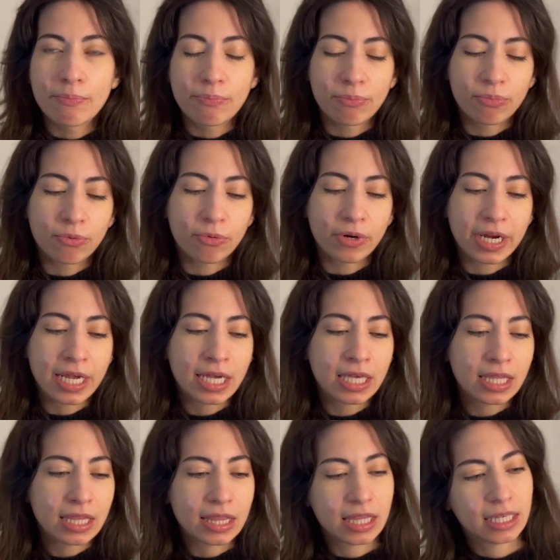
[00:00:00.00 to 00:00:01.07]

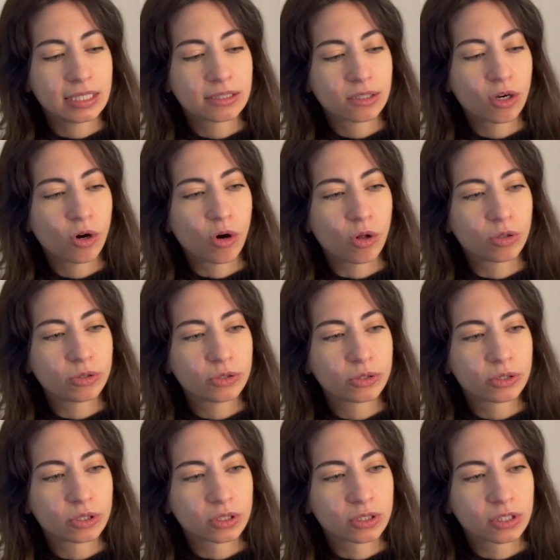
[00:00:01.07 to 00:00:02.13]
bring these
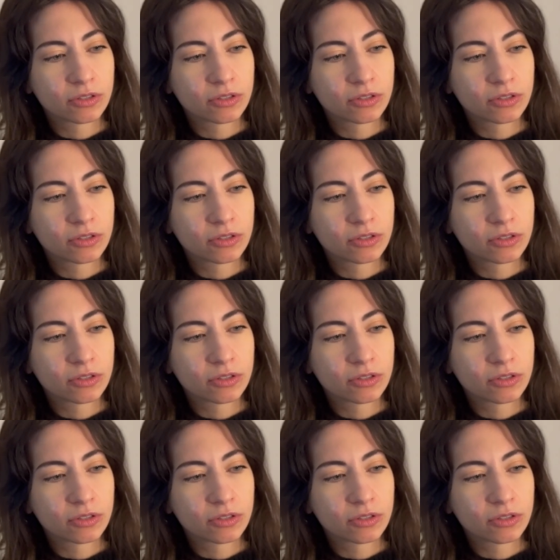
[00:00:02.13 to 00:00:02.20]
goals